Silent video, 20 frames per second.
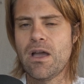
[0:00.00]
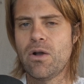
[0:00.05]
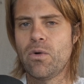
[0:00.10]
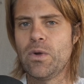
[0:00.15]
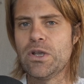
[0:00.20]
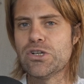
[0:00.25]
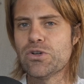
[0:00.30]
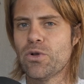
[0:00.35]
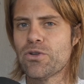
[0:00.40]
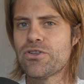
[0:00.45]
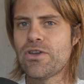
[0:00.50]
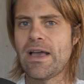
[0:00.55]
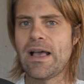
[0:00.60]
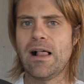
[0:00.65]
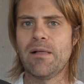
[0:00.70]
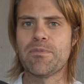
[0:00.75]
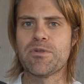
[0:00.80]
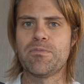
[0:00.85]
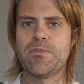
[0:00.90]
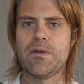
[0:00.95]
which also
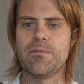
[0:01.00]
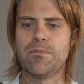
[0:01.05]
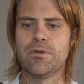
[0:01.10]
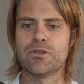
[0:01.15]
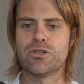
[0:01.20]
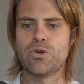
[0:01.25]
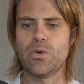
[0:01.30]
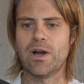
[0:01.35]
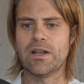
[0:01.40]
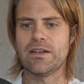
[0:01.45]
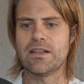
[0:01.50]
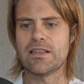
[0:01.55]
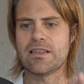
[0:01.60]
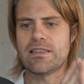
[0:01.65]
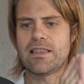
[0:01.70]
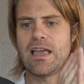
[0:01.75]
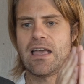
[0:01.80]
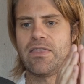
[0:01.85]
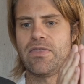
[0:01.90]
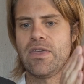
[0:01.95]
helps people to
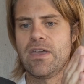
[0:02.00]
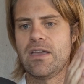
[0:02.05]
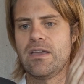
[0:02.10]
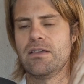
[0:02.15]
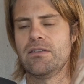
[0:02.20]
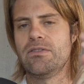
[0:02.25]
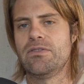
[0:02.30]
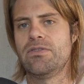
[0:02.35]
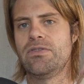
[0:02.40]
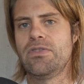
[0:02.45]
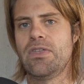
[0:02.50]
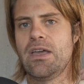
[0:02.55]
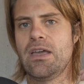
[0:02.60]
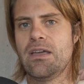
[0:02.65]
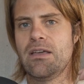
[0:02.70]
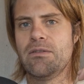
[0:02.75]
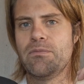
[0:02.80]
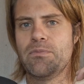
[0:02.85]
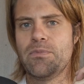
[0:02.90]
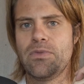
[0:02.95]
understand
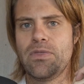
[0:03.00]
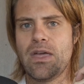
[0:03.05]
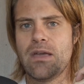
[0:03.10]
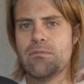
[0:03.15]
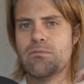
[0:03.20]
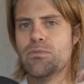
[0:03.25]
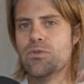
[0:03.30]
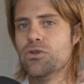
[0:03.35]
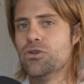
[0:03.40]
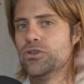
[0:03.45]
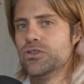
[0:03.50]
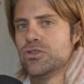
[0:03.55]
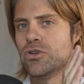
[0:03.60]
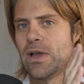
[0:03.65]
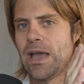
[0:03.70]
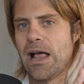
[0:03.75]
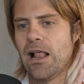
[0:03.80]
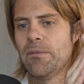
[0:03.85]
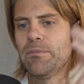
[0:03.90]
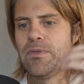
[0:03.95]
their mood,
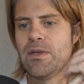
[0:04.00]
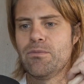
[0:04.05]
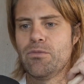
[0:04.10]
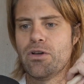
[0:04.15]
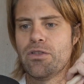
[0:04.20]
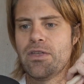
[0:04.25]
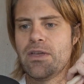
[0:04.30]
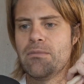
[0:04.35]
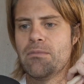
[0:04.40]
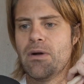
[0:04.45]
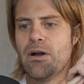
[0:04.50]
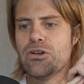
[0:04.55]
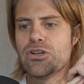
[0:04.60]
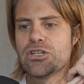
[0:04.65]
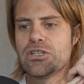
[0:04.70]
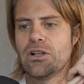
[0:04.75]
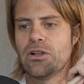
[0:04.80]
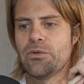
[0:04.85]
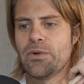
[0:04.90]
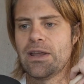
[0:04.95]
help them with
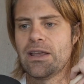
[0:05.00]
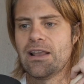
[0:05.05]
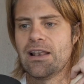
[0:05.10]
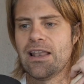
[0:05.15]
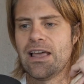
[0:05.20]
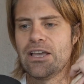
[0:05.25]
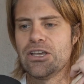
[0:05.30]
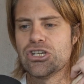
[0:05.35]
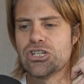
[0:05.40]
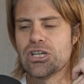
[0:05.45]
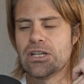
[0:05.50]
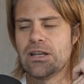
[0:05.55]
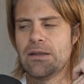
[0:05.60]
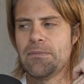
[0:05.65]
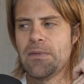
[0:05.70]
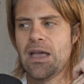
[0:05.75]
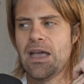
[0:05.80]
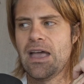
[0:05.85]
emotional regulation,